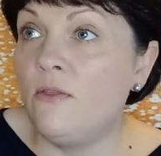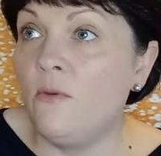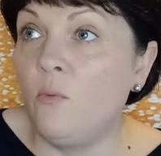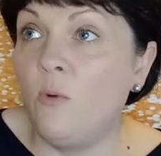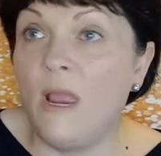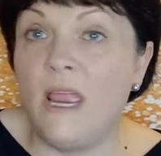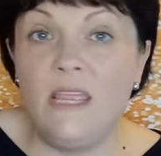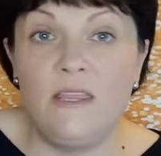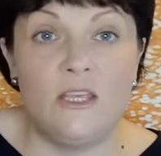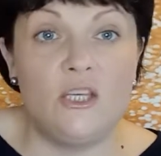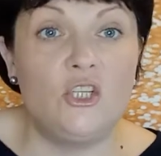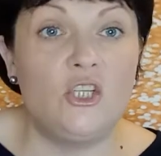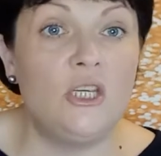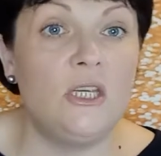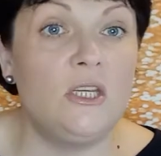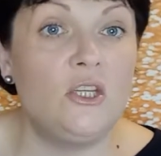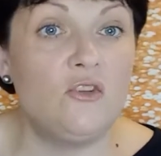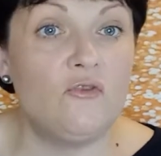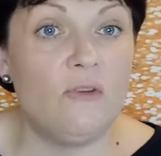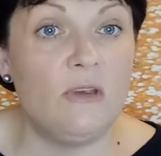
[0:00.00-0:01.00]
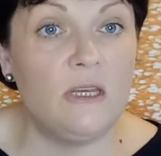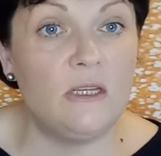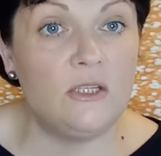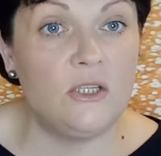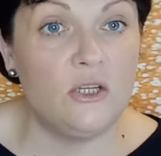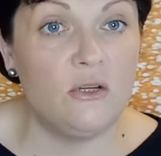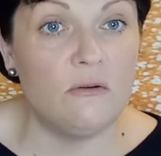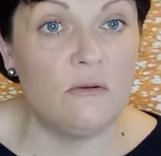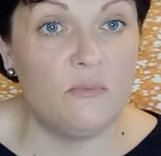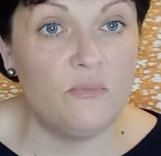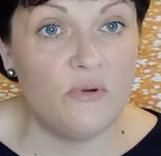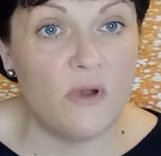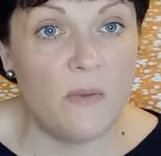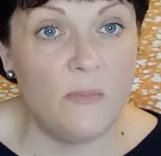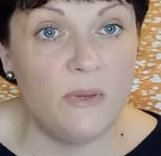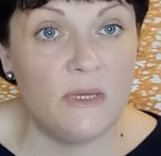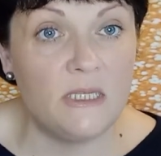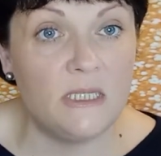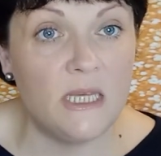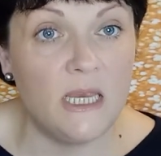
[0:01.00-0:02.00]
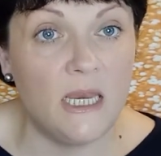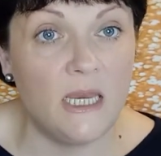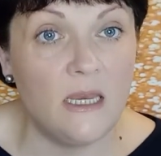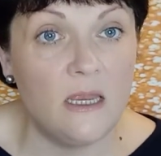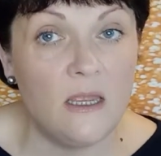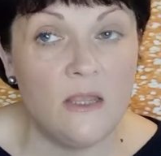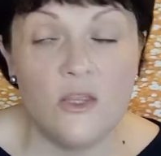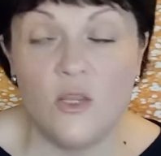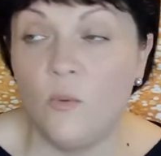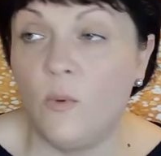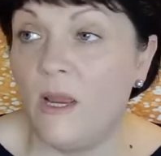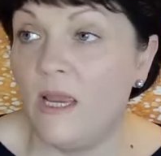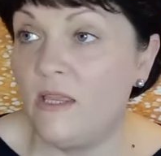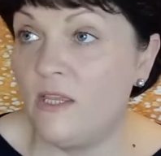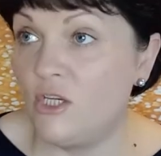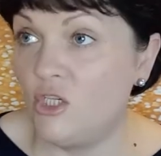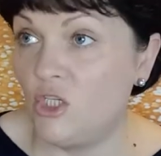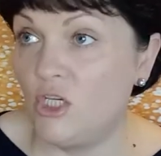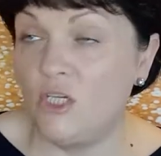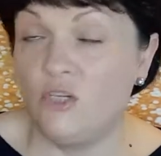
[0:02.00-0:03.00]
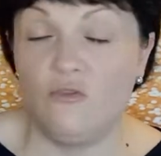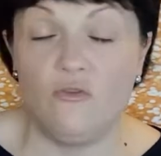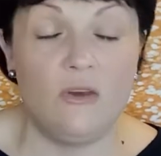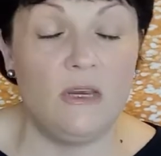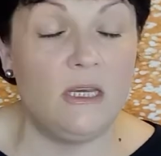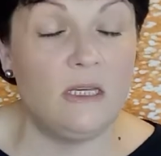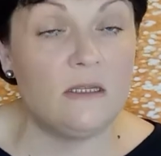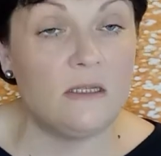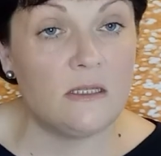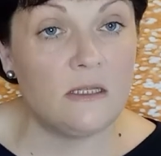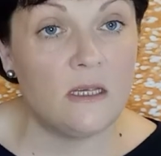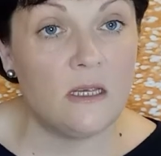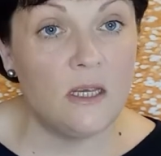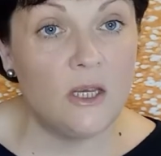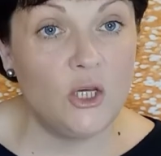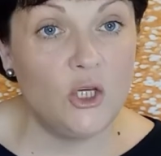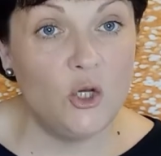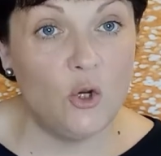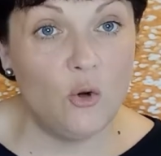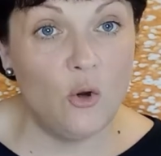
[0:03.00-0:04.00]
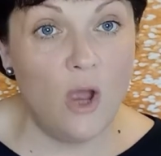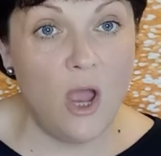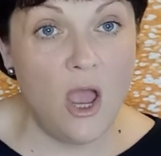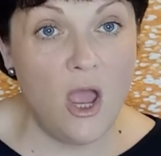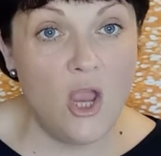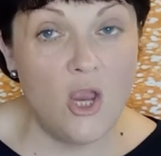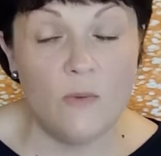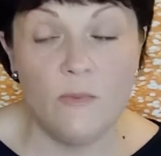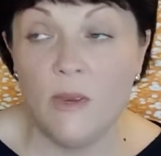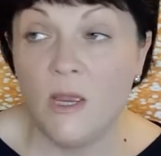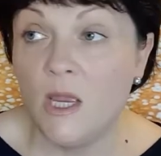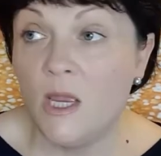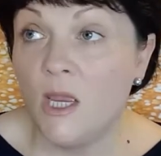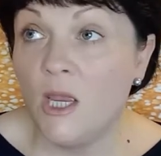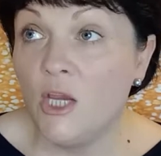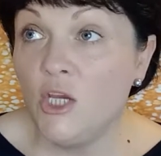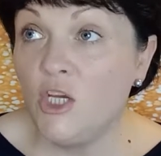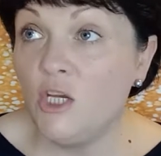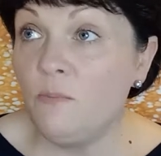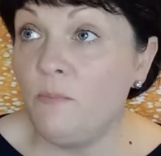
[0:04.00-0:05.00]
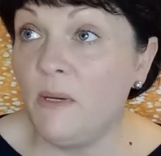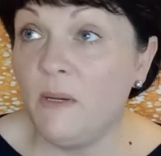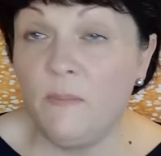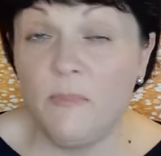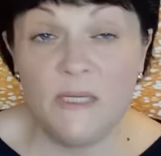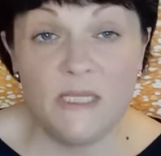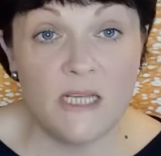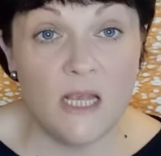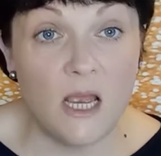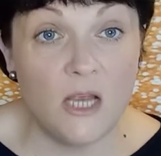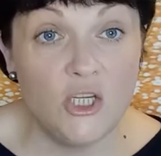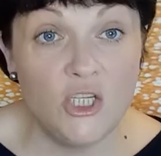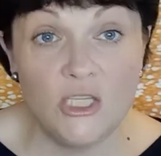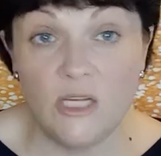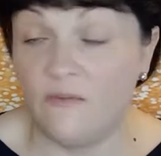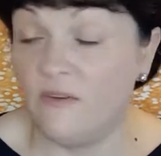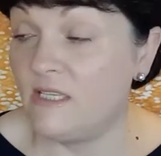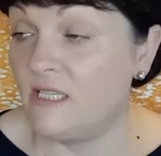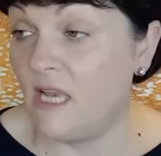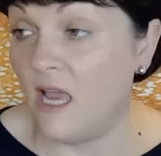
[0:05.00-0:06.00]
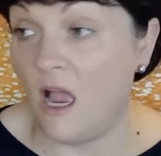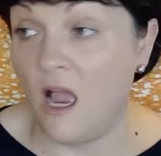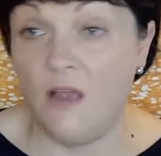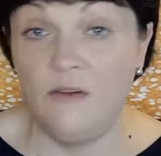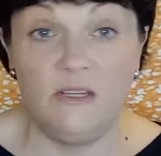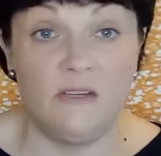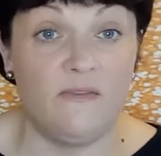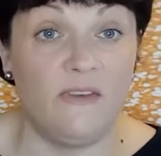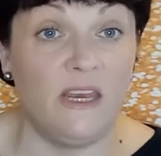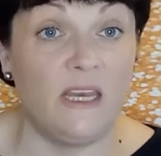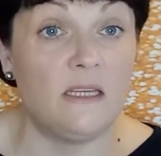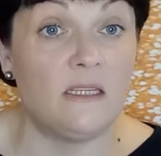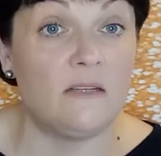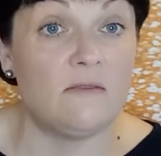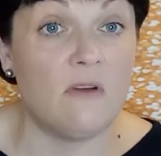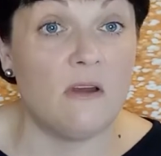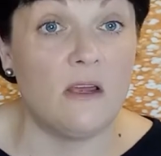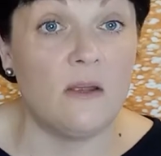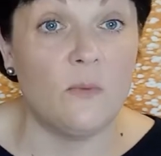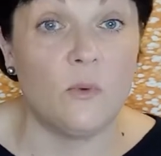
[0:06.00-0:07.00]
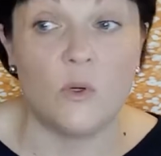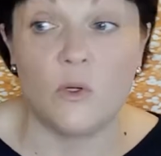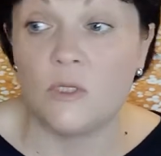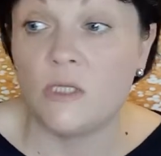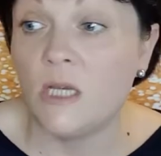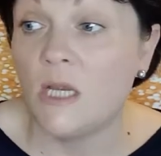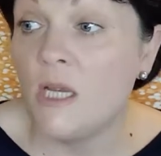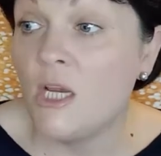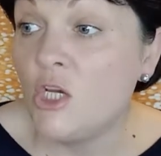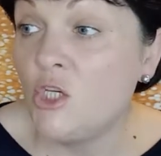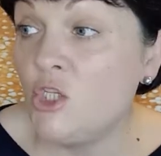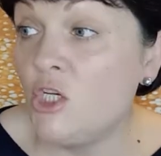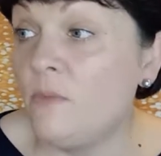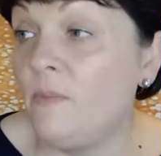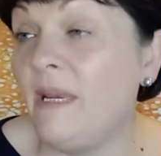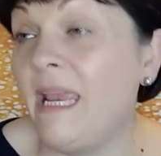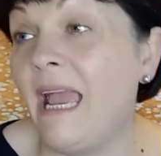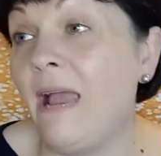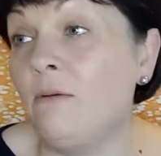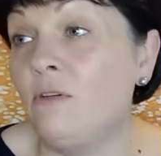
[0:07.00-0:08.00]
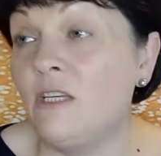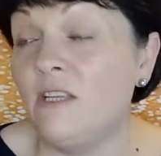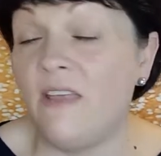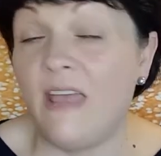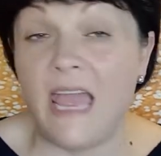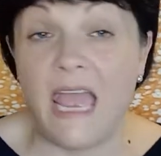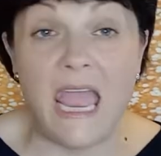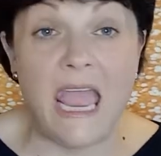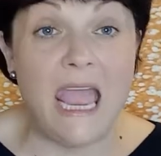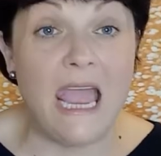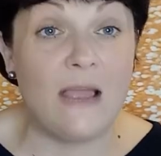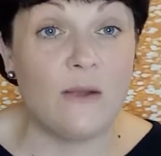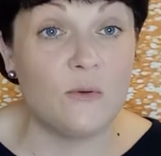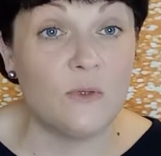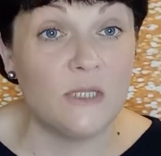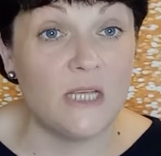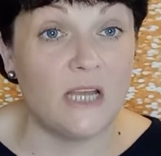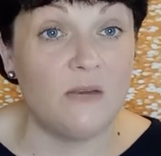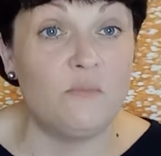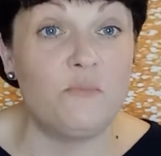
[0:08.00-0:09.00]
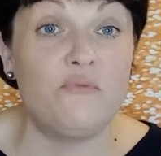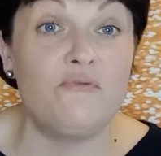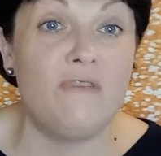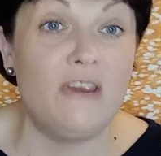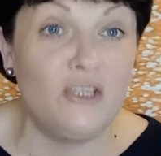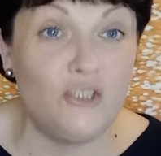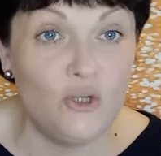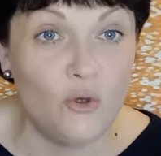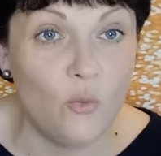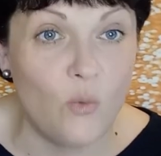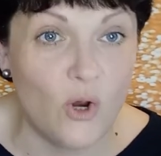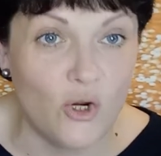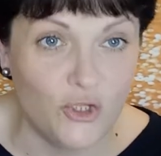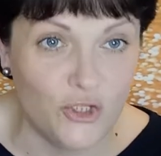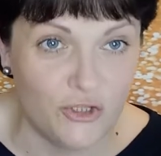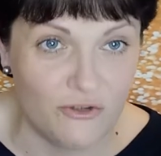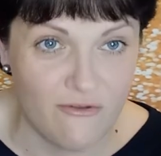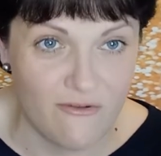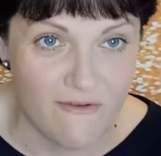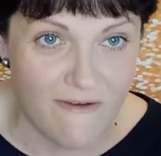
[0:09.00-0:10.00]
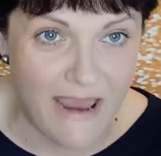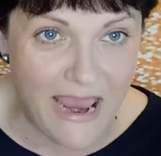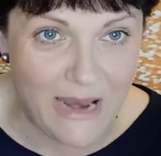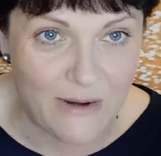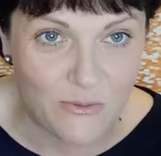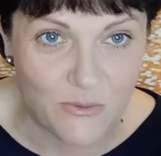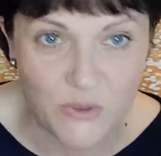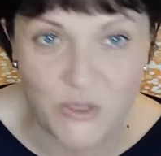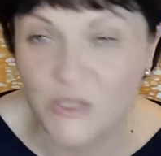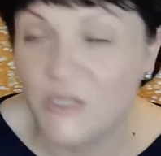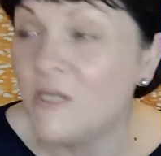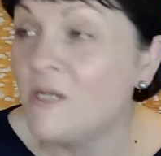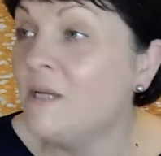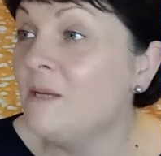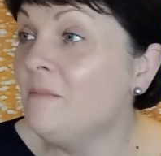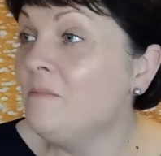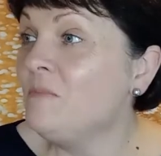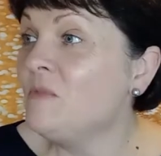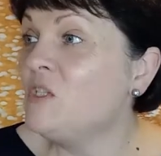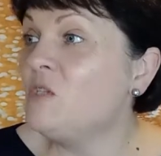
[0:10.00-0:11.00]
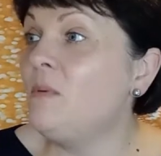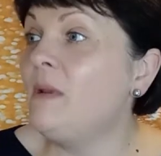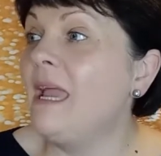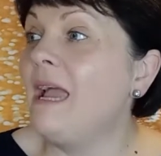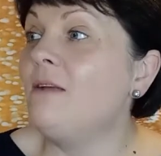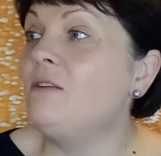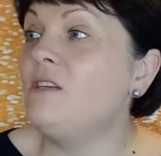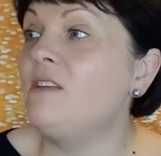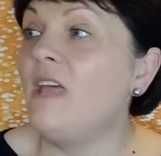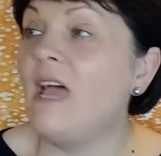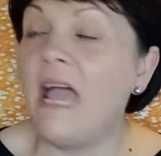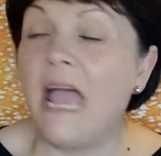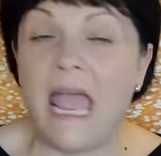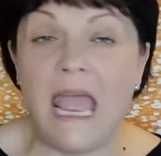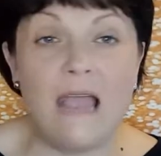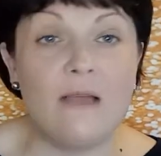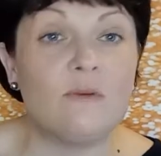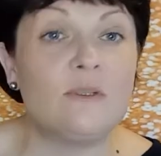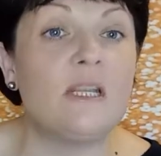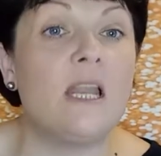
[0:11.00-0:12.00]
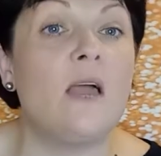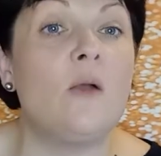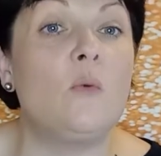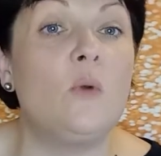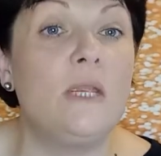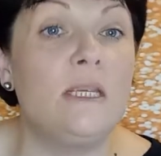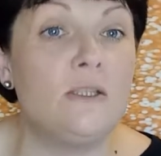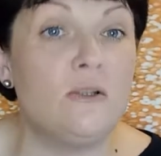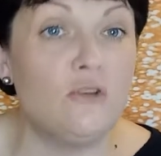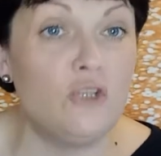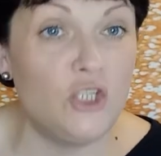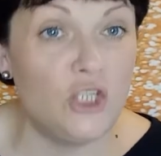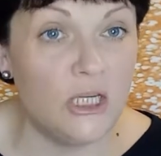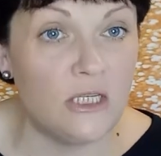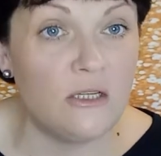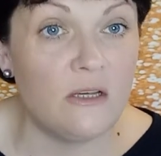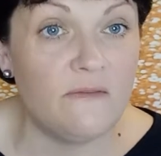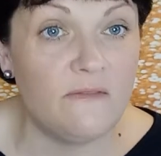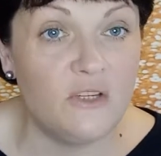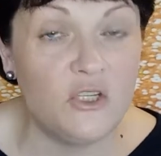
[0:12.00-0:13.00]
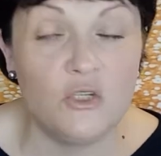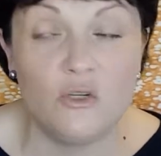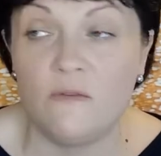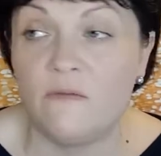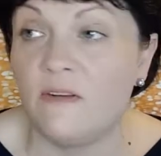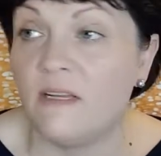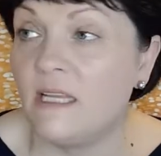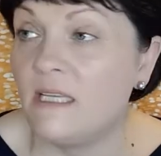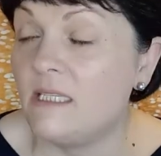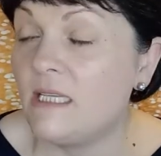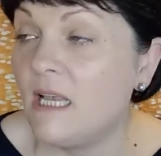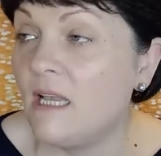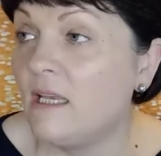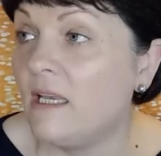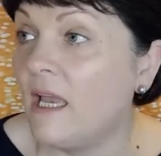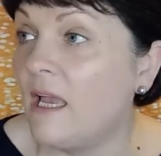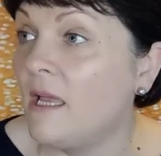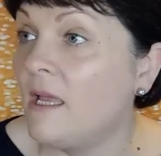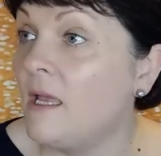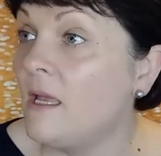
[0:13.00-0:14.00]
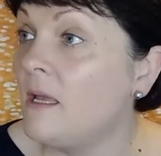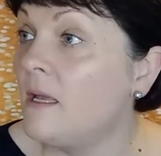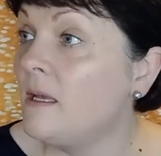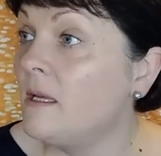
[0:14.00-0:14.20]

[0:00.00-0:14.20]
the way that she treats your property, the way that she treats your home, you'd be beside yourself. I'd evict her, I would. She'd be out of that house. I'd pressure wash her out. She'd be out of that house like weasel shit off a shovel, I tell you.